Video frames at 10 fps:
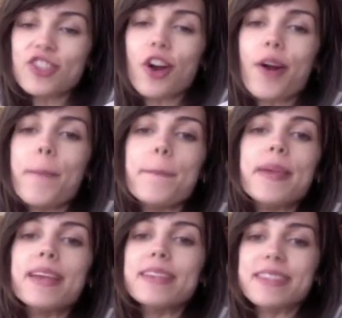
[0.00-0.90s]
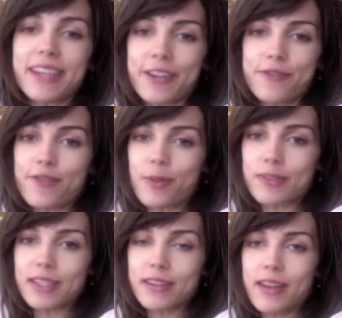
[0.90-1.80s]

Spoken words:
are amazing frozen,